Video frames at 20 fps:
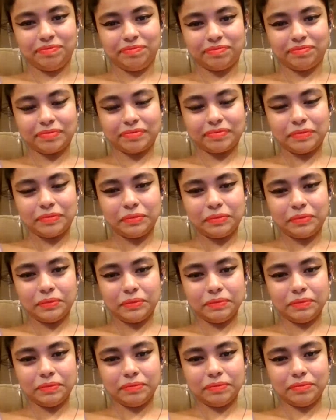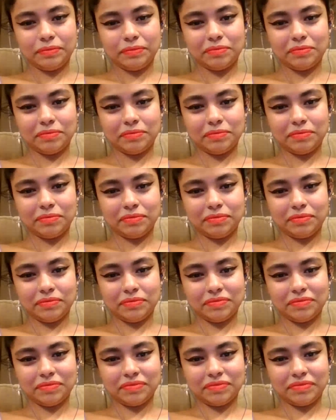
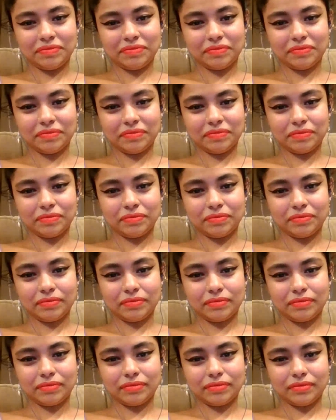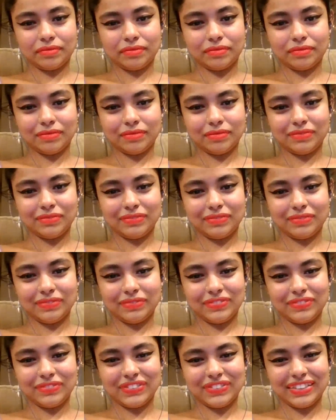
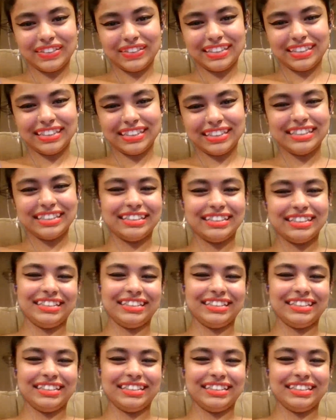[no speech]